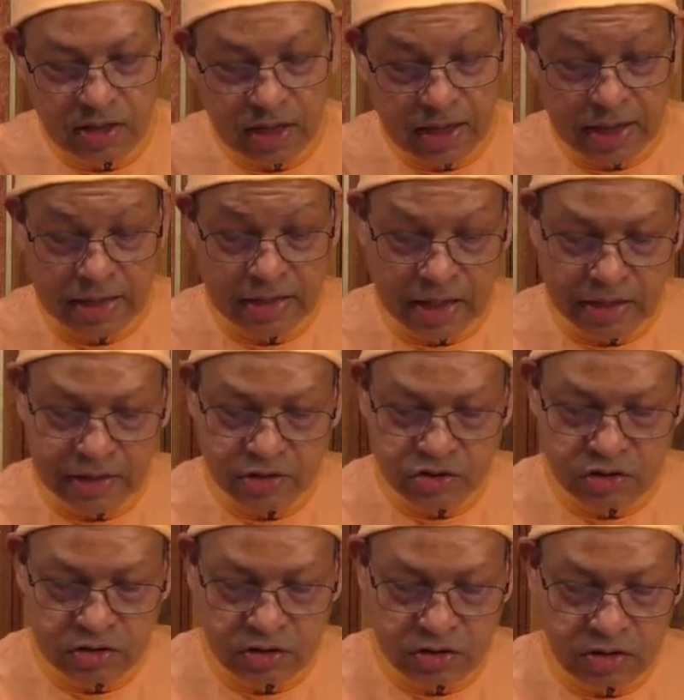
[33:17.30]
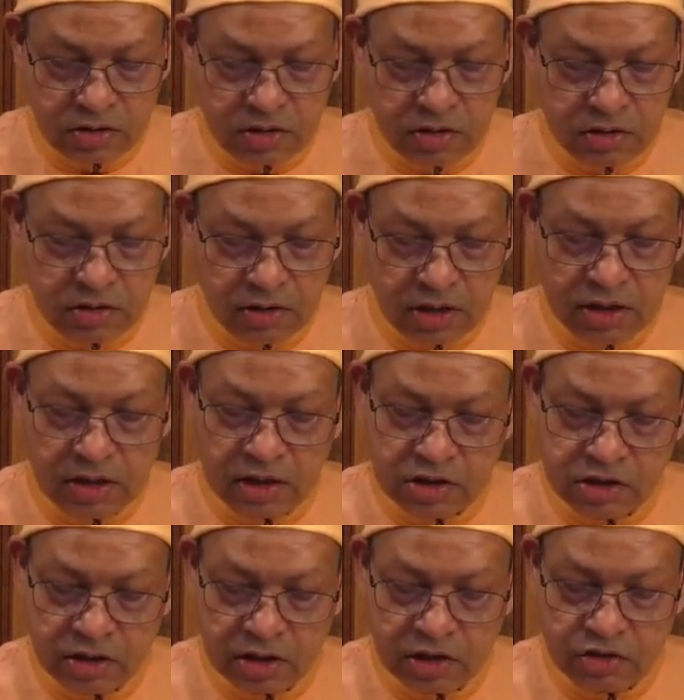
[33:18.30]
and nights in
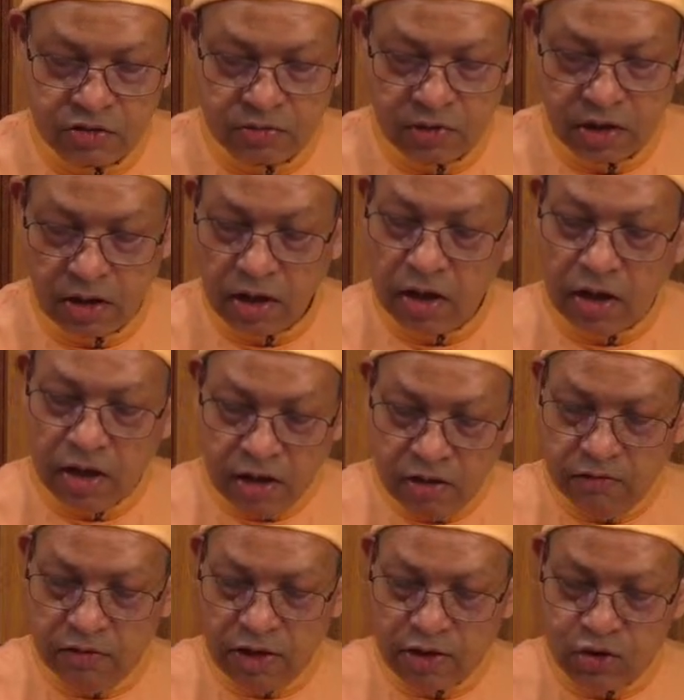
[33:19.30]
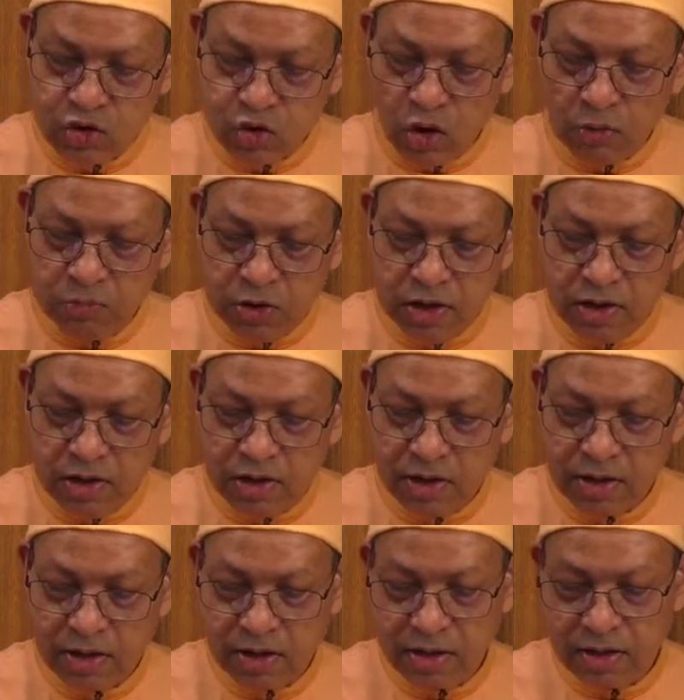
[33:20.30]
Dakshineshwar. We'll stop here
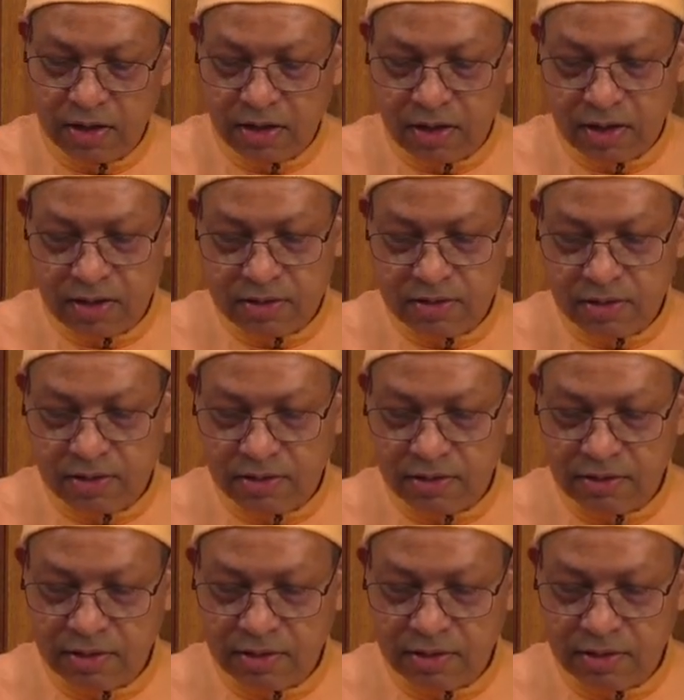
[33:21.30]
for